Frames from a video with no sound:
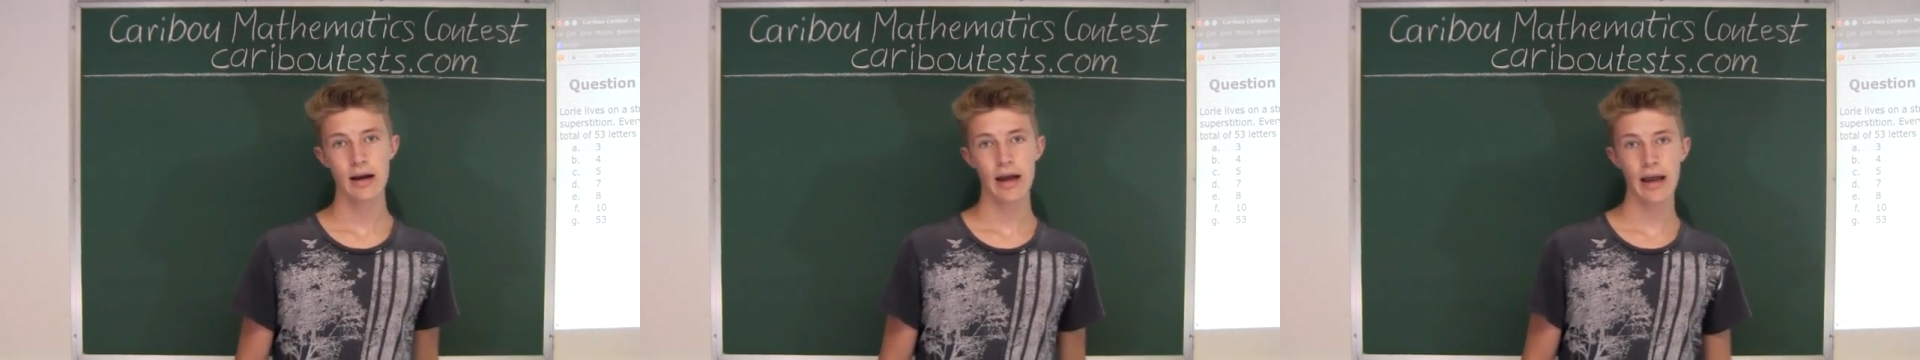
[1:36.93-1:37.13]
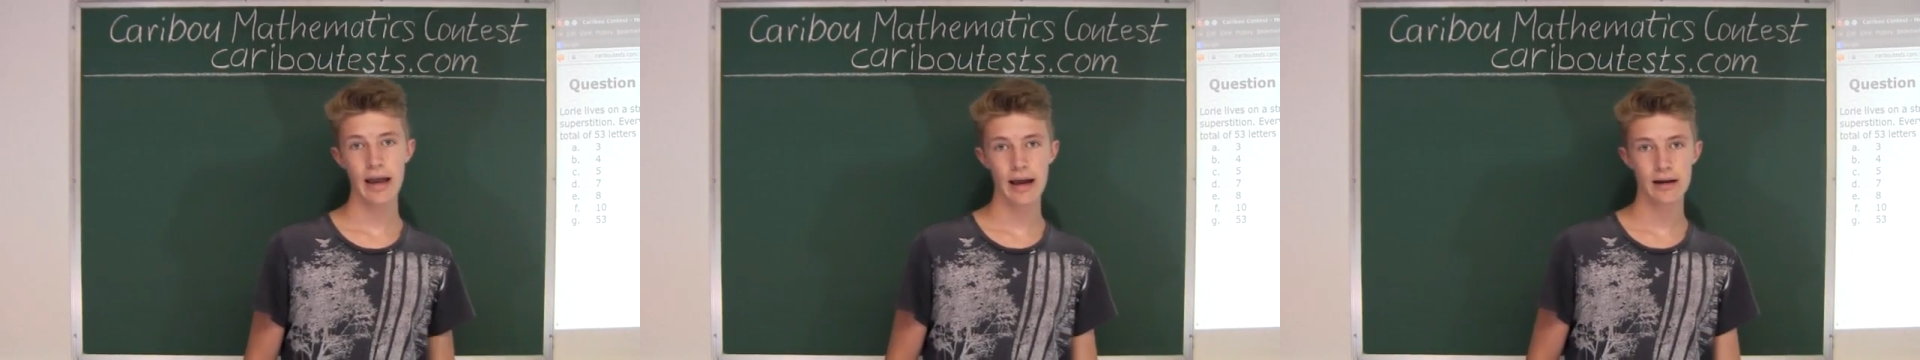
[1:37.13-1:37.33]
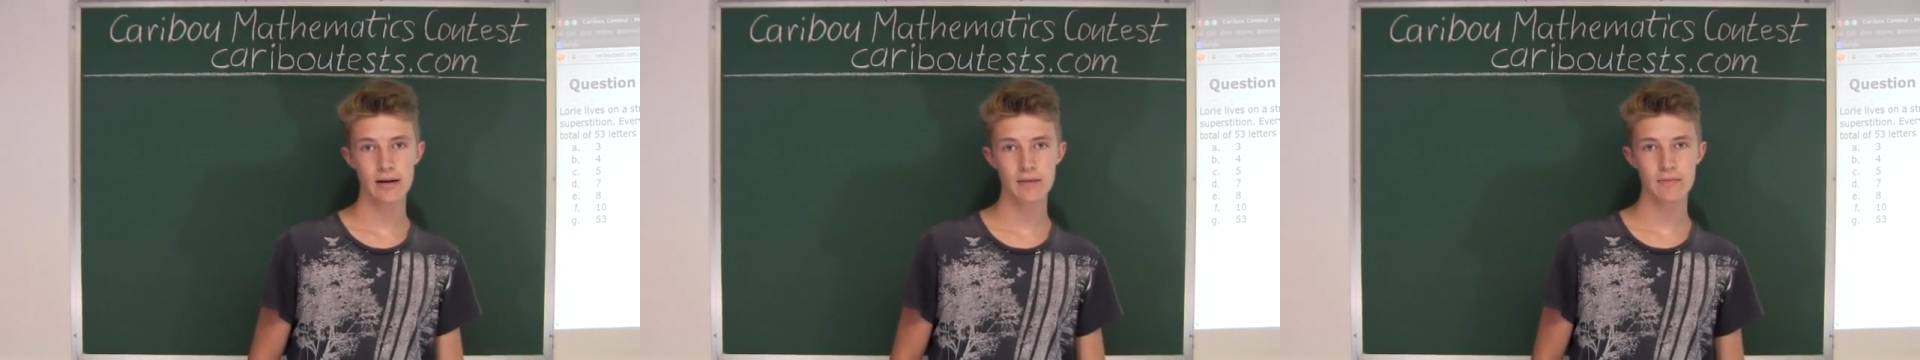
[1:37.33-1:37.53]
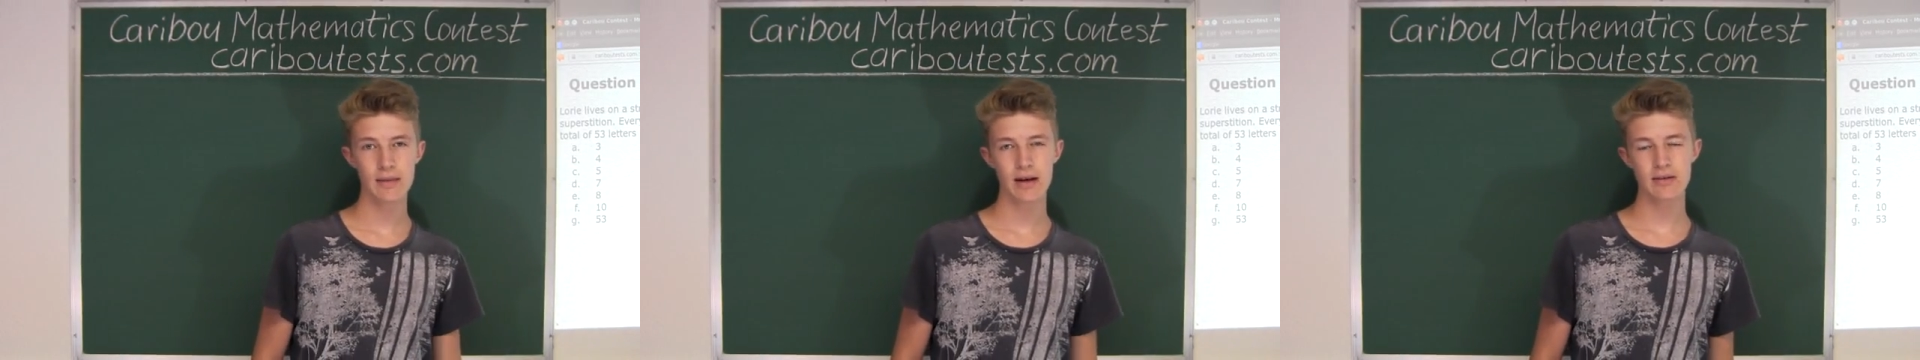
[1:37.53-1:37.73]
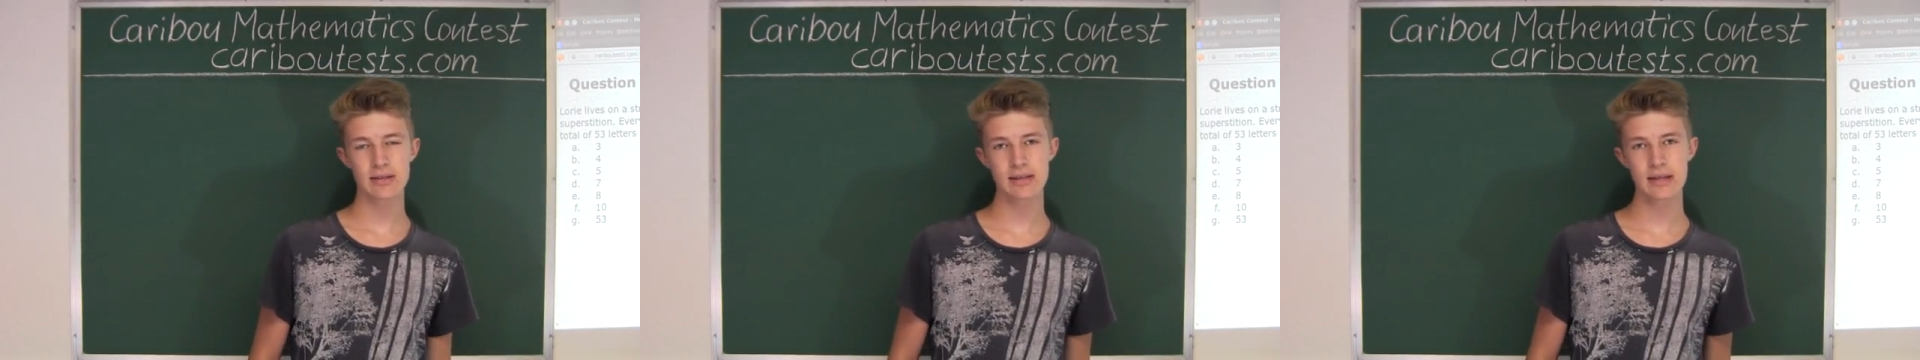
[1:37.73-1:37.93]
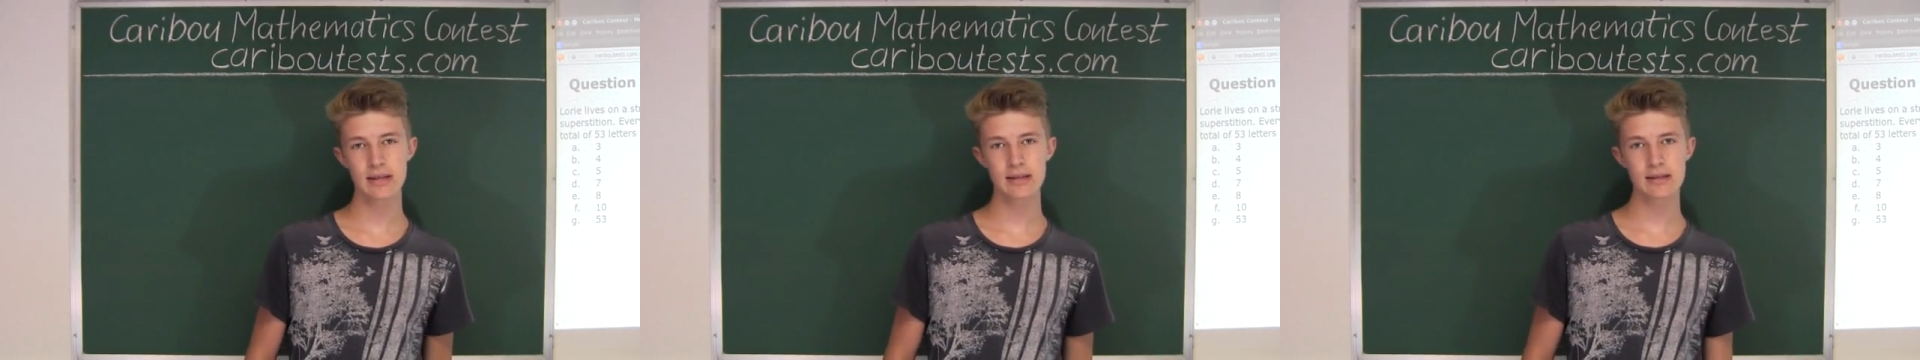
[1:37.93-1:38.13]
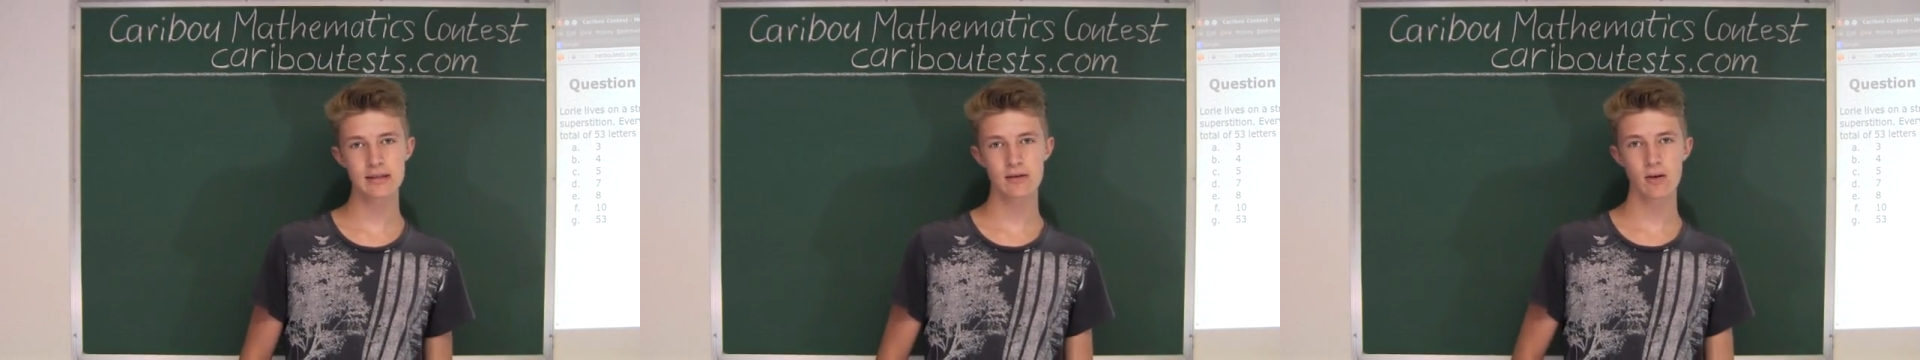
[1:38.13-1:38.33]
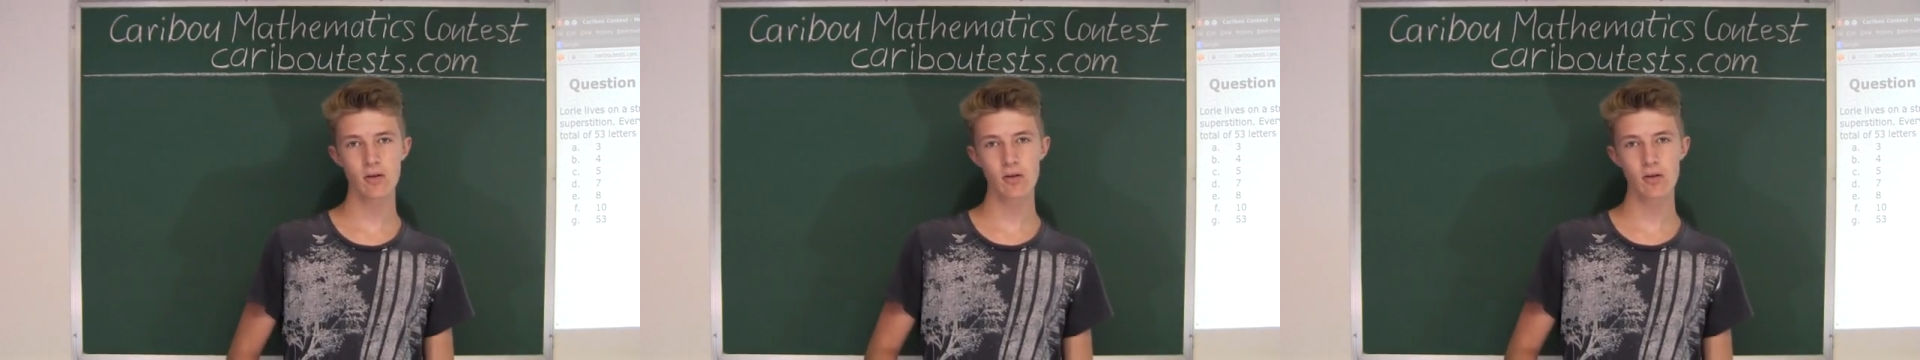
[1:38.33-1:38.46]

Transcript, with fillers: And now since